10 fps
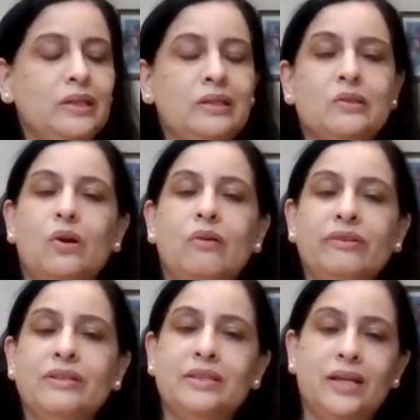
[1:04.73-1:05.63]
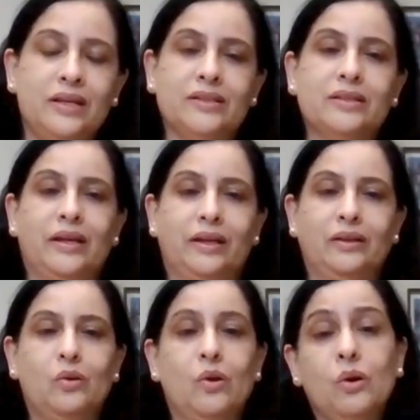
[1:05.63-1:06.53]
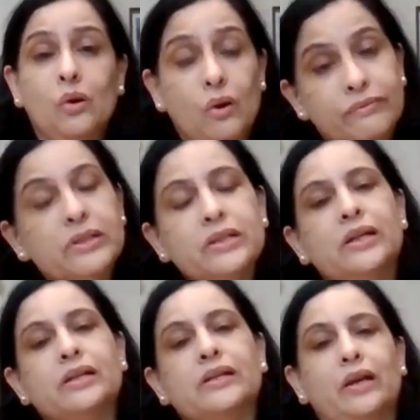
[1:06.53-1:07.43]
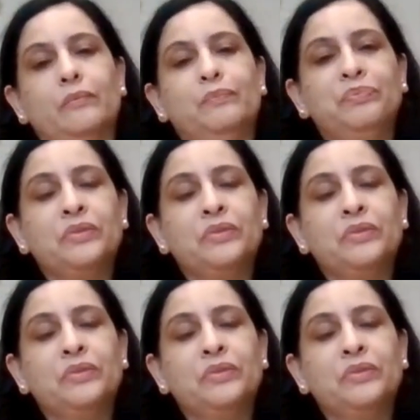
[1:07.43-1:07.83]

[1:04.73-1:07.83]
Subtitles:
this official side or official time,